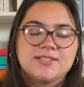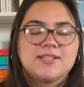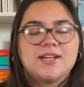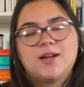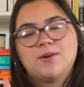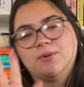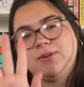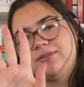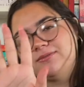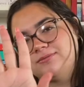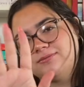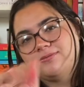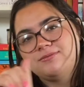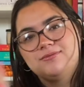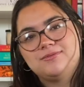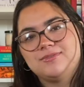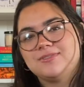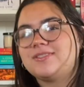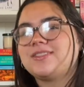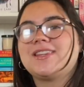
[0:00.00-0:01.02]
and
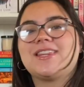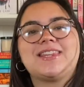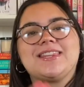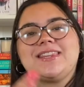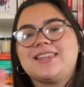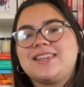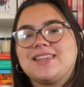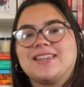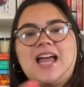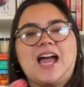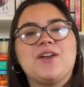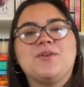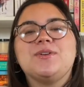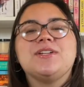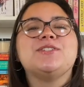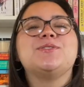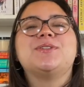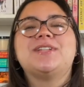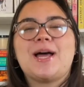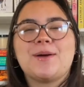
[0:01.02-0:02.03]
I don't need
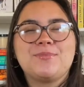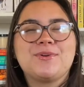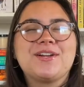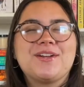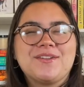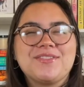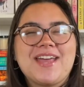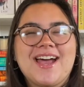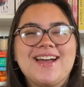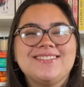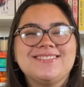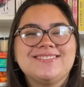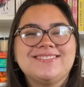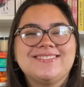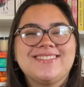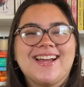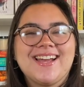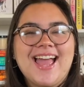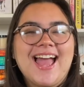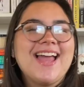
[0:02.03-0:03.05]
to elaborate on that,
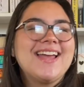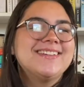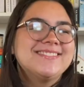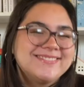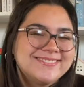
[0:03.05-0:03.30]
okay?